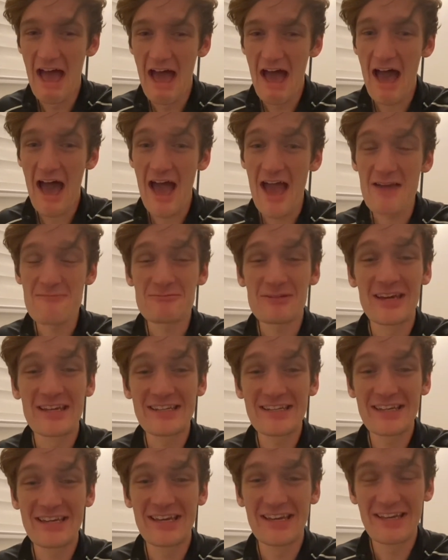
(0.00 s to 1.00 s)
I'm
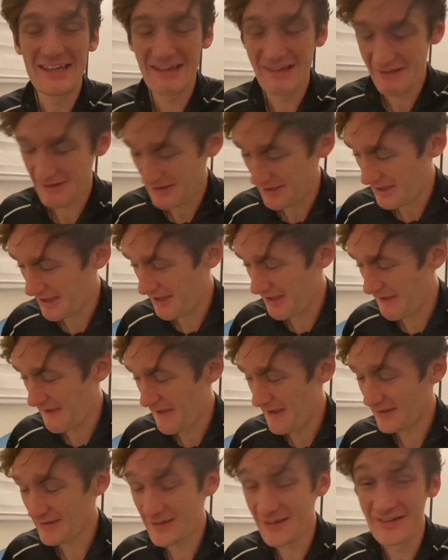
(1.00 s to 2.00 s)
gonna
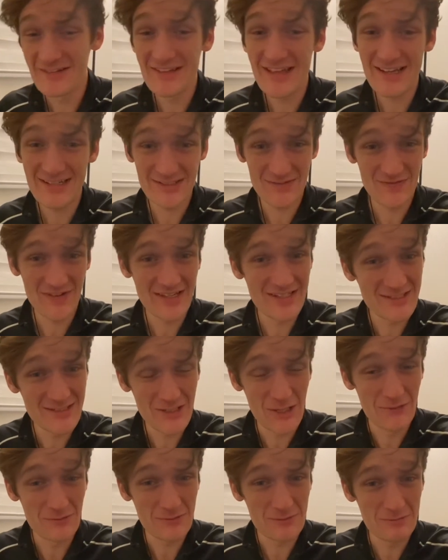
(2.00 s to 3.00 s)
collect
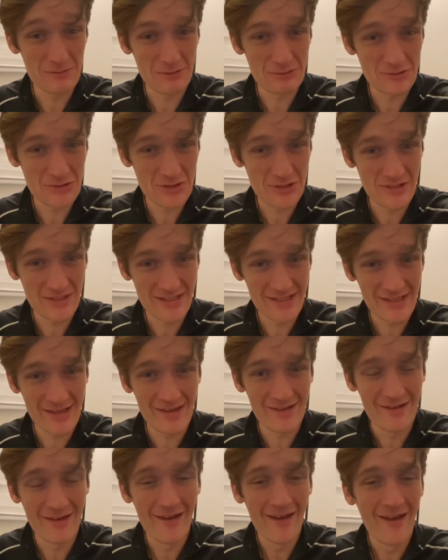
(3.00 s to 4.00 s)
myself emotionally.
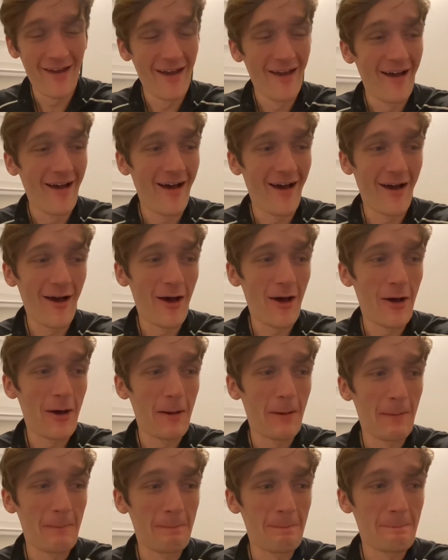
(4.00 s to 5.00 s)

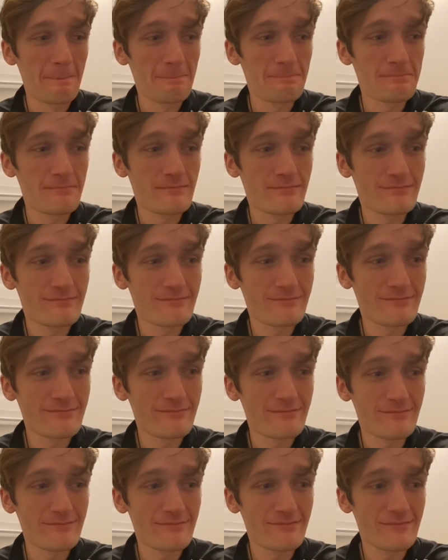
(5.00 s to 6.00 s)
Um,
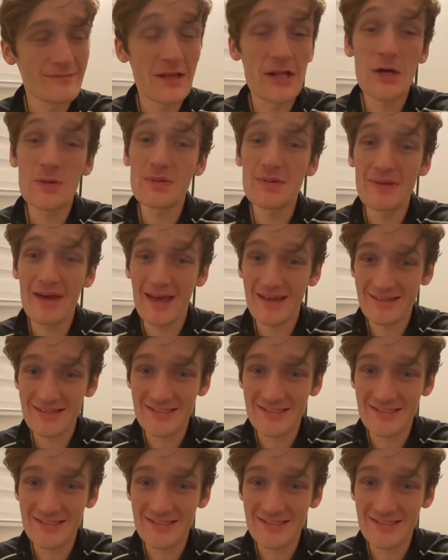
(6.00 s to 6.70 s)
I'll be back in a